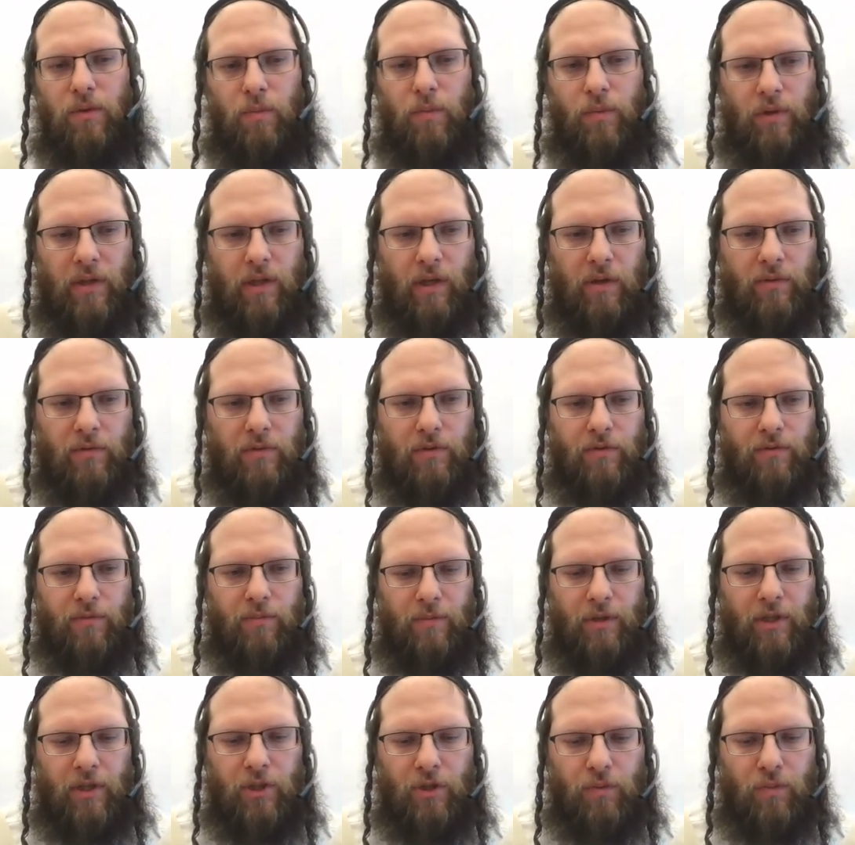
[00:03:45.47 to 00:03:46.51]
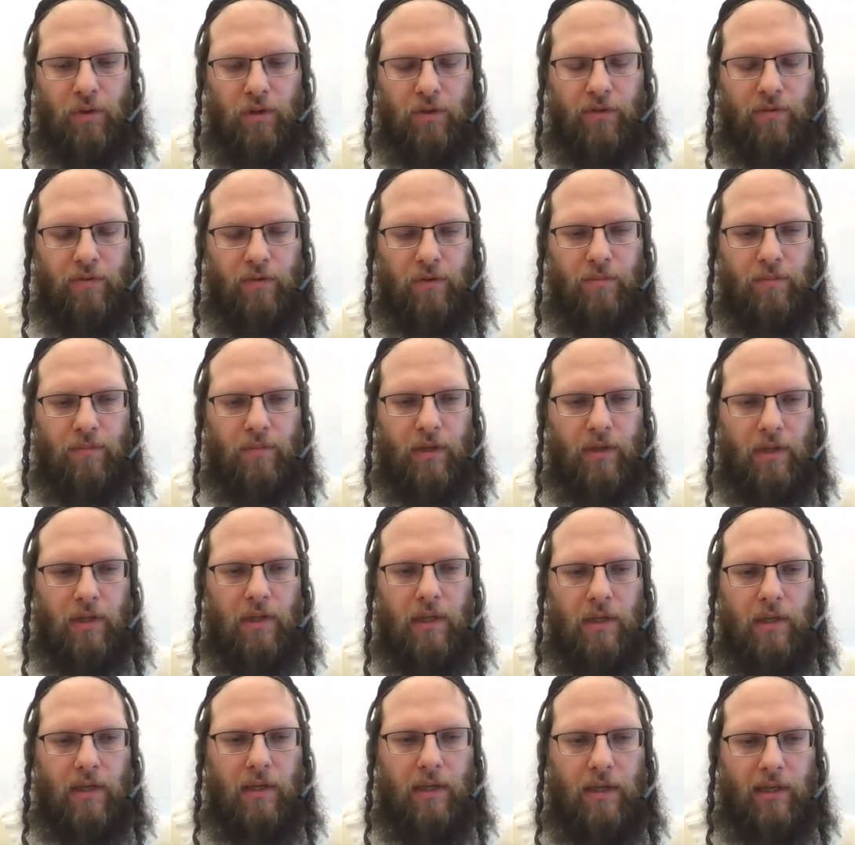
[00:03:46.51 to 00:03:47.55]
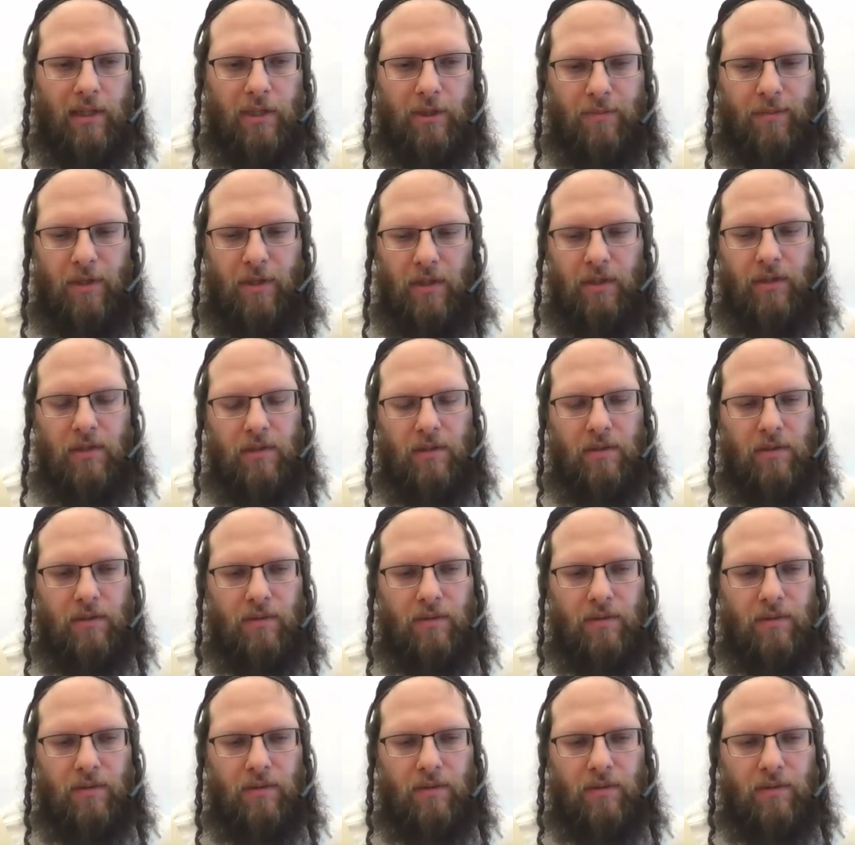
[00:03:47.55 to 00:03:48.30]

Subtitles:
without from each one of them a space.